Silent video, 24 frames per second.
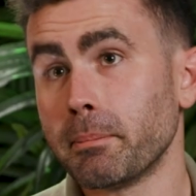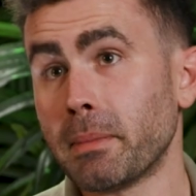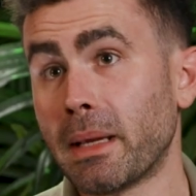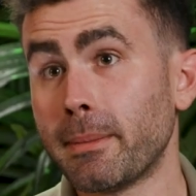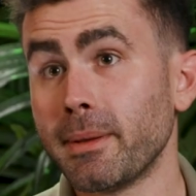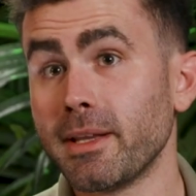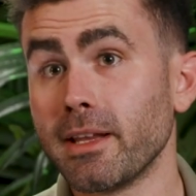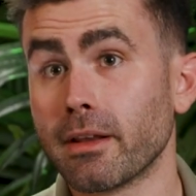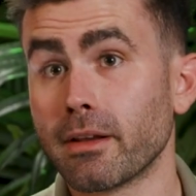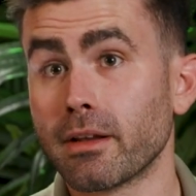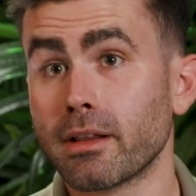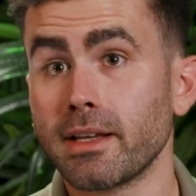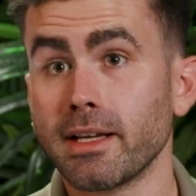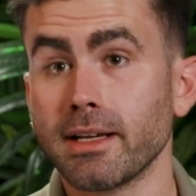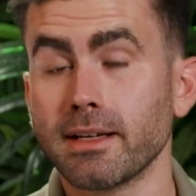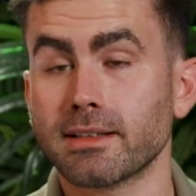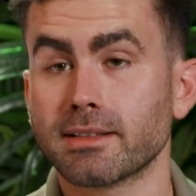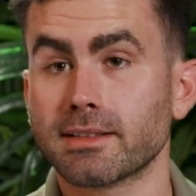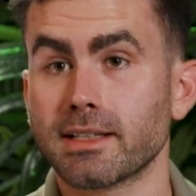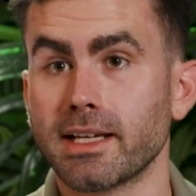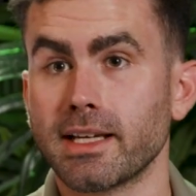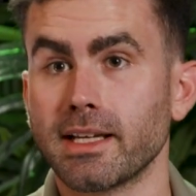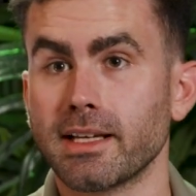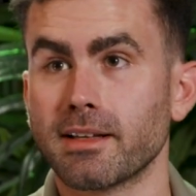Maybe the other thing
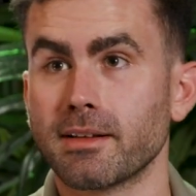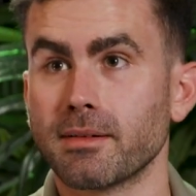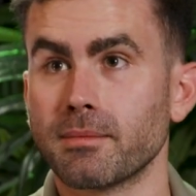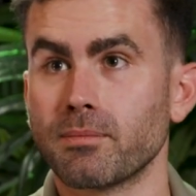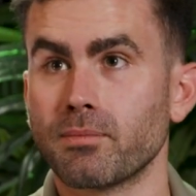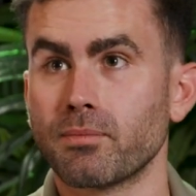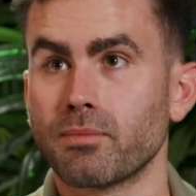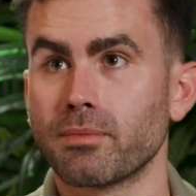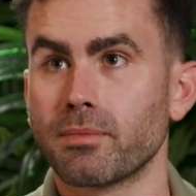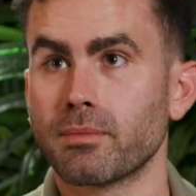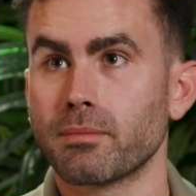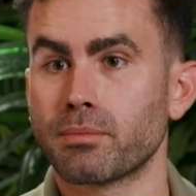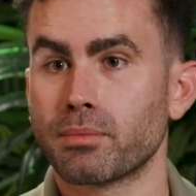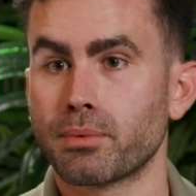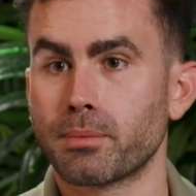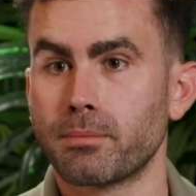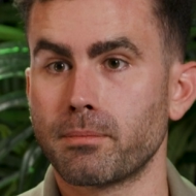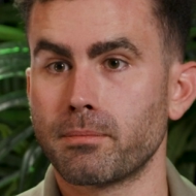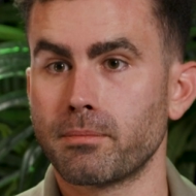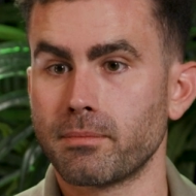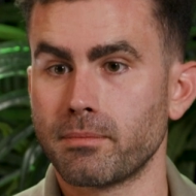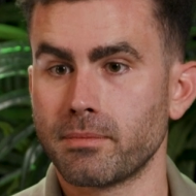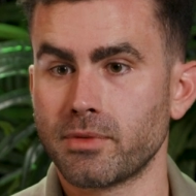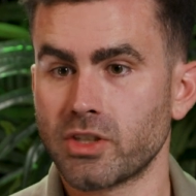is like,
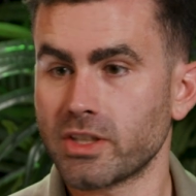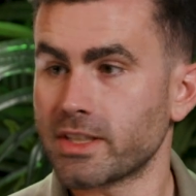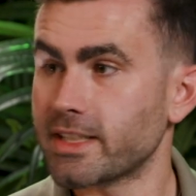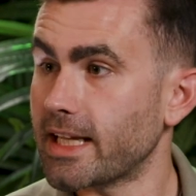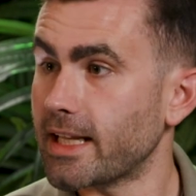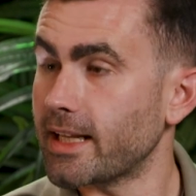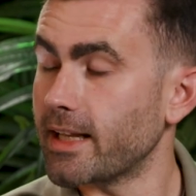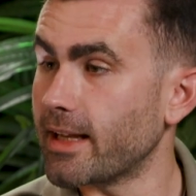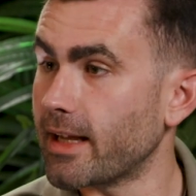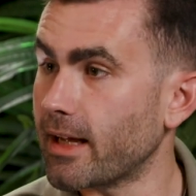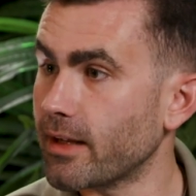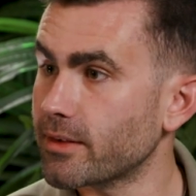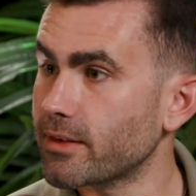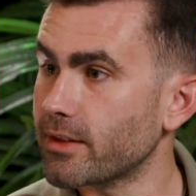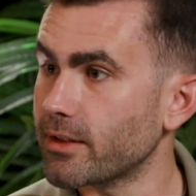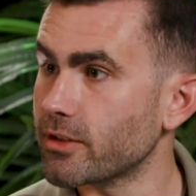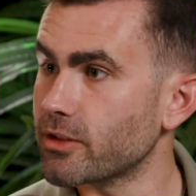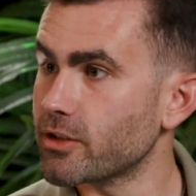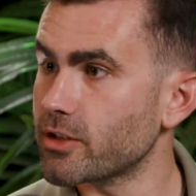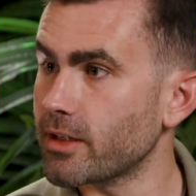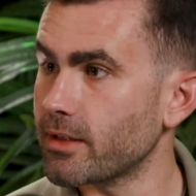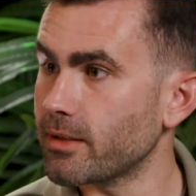just get it out there.